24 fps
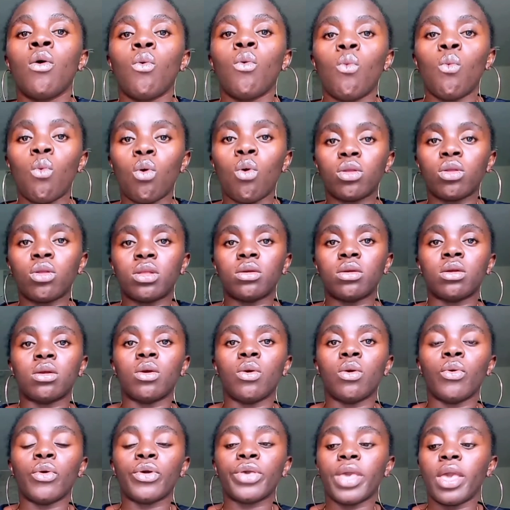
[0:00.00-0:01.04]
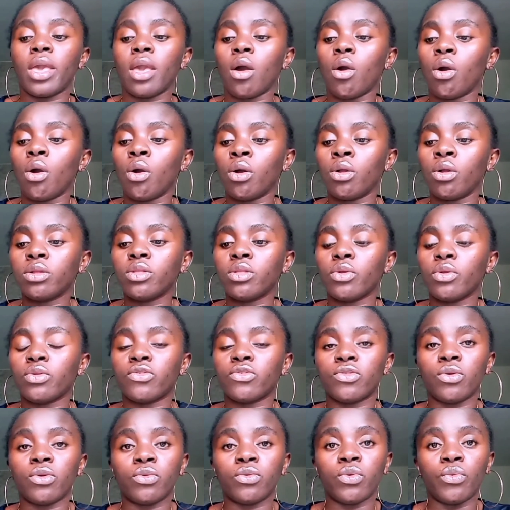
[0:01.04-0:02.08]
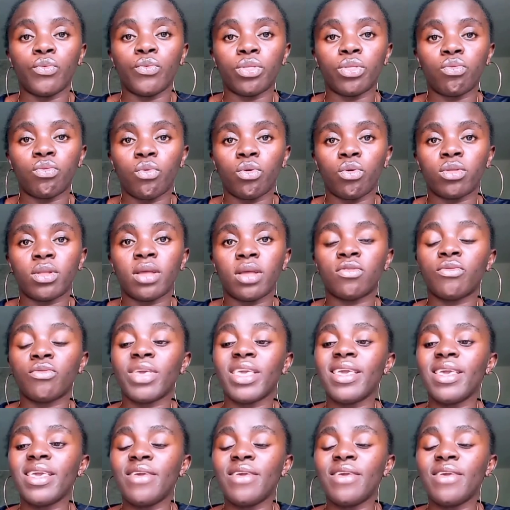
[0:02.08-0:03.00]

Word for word: water okay oil does not go with water so